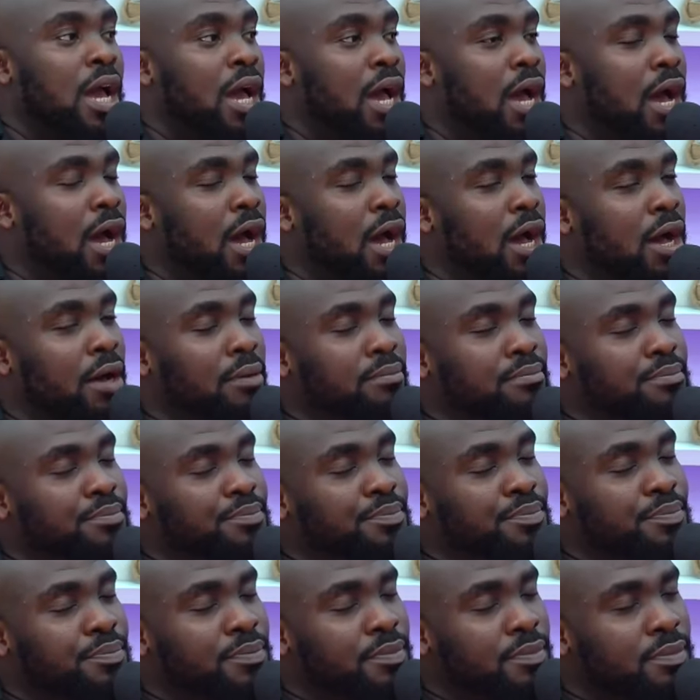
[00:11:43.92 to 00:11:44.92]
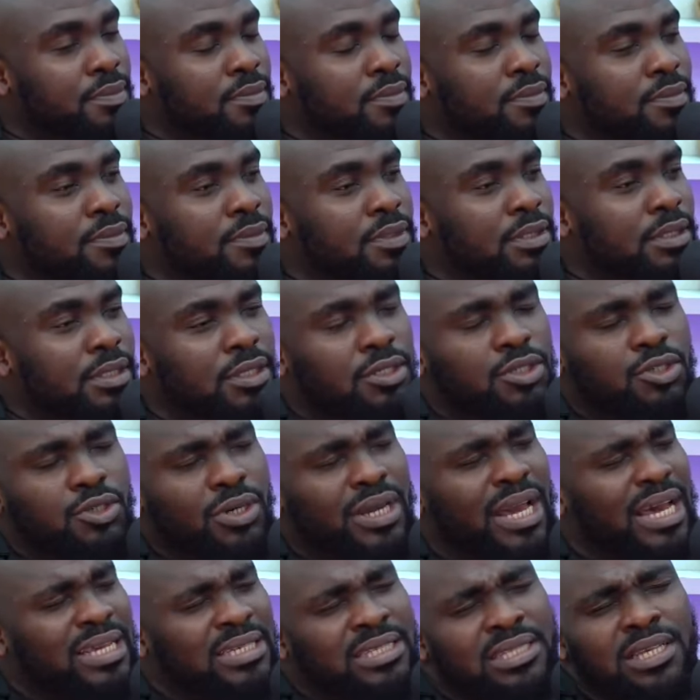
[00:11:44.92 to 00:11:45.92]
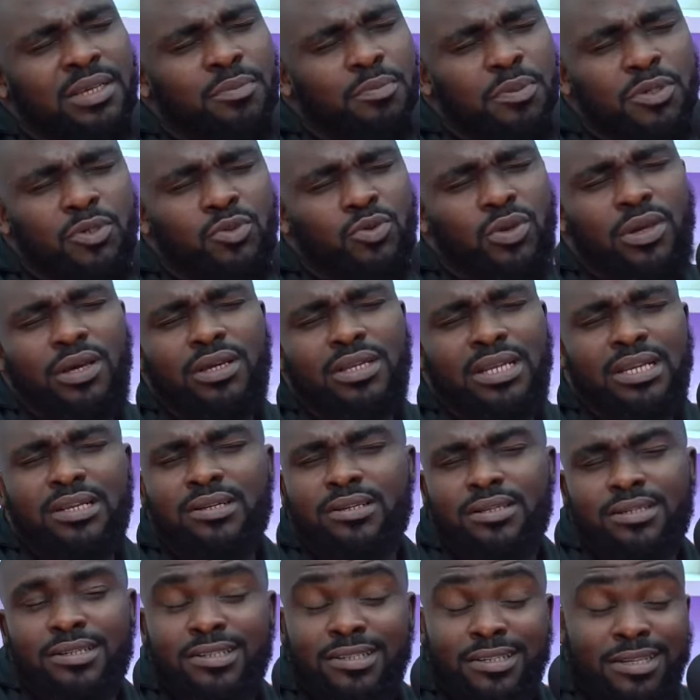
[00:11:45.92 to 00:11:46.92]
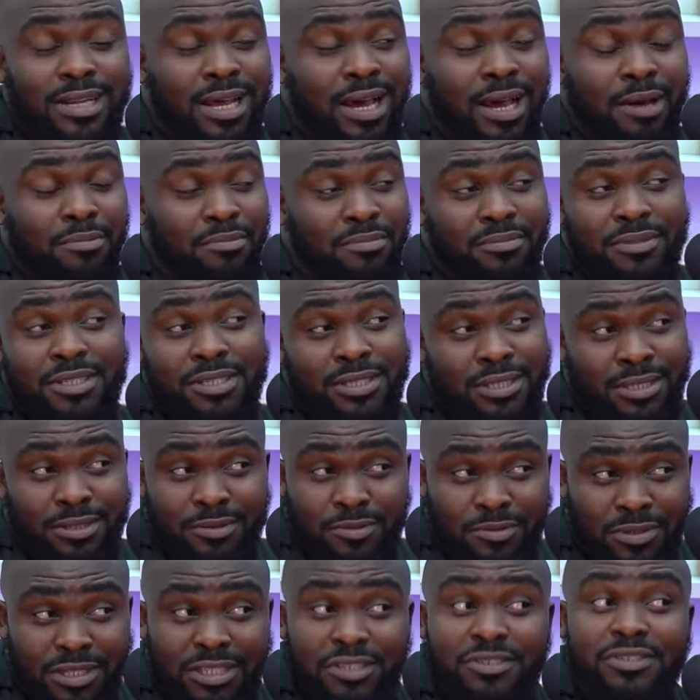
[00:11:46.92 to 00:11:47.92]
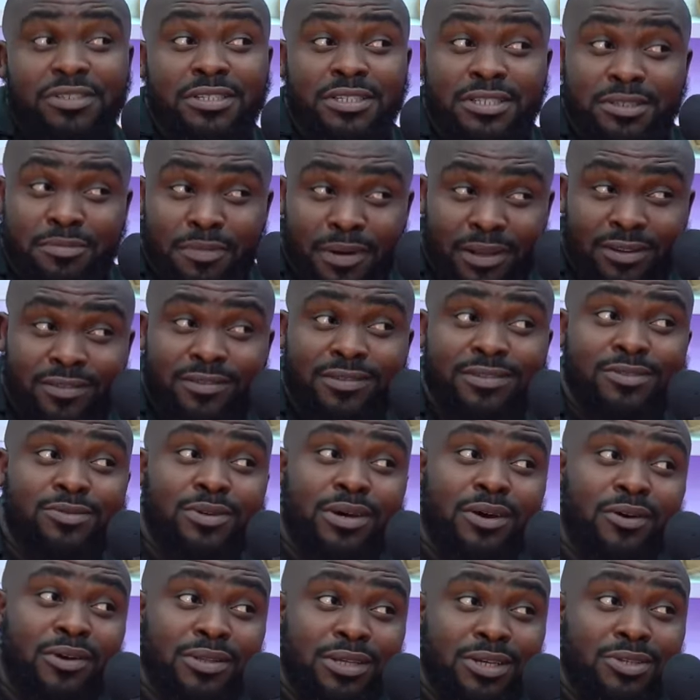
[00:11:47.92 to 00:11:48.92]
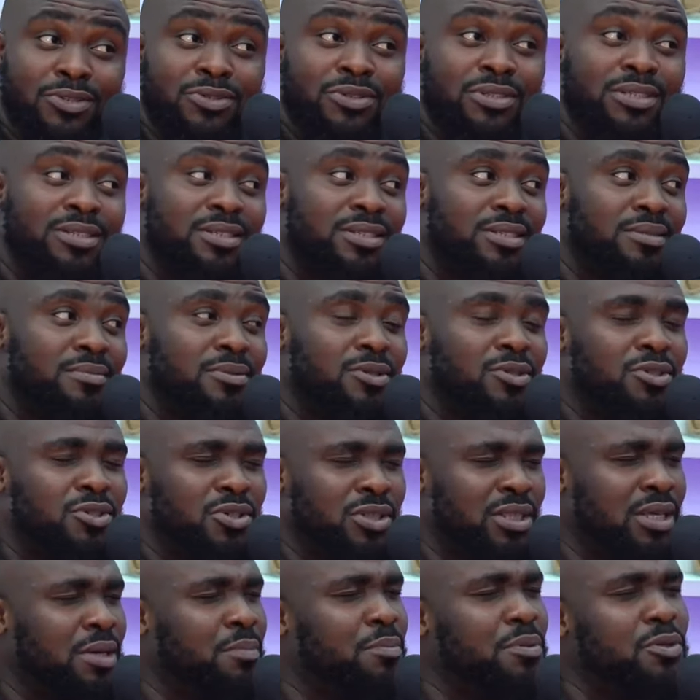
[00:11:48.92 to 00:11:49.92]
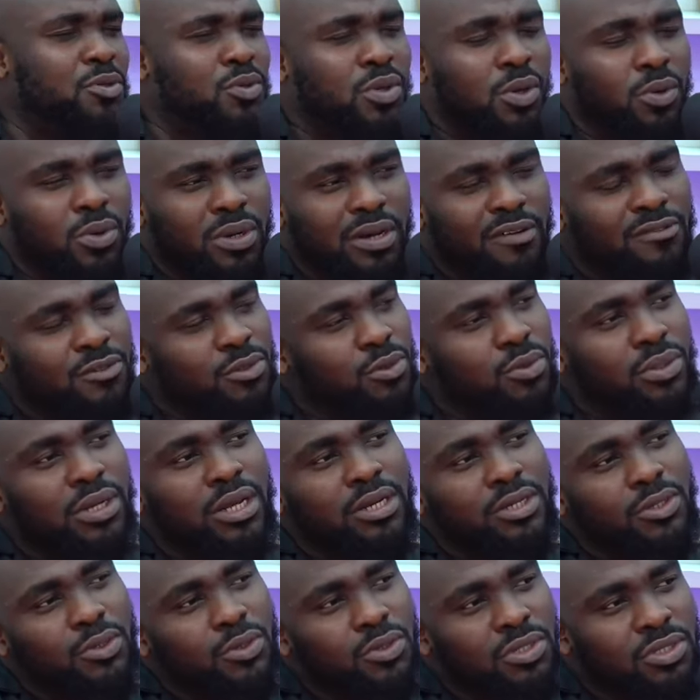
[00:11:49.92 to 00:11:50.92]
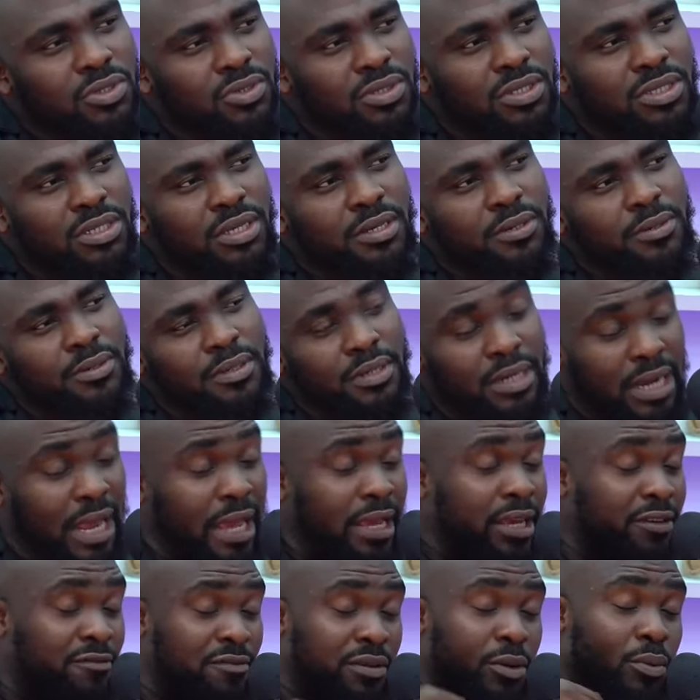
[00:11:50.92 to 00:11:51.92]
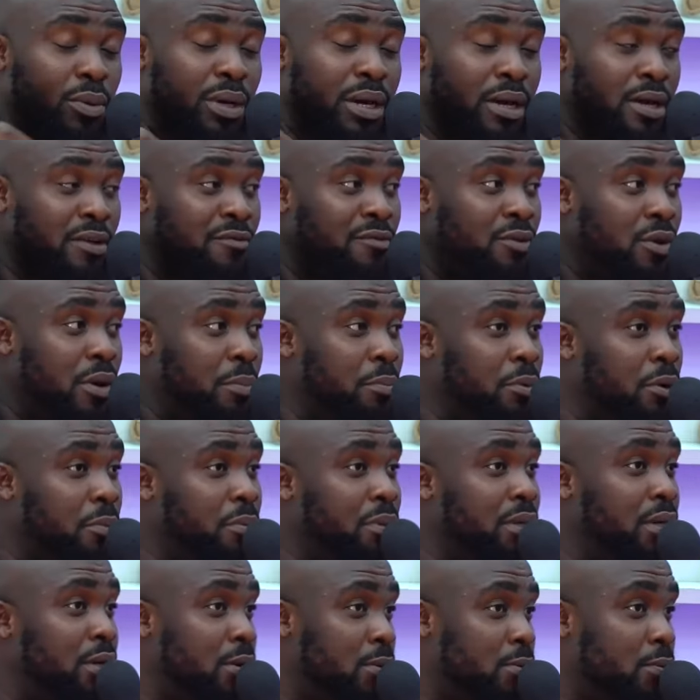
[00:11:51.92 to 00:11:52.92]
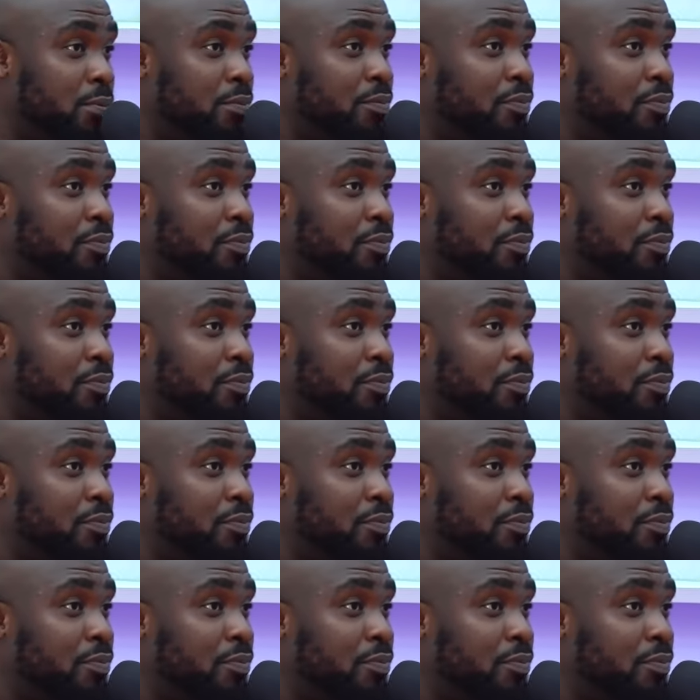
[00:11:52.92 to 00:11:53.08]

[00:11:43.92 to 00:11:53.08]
Um, do you guys think P-Square, uh, this is this is part of the reason why I wanted to read this email. Do you think P-Square would have sold out the O two this year? Like if they, if they were popping now?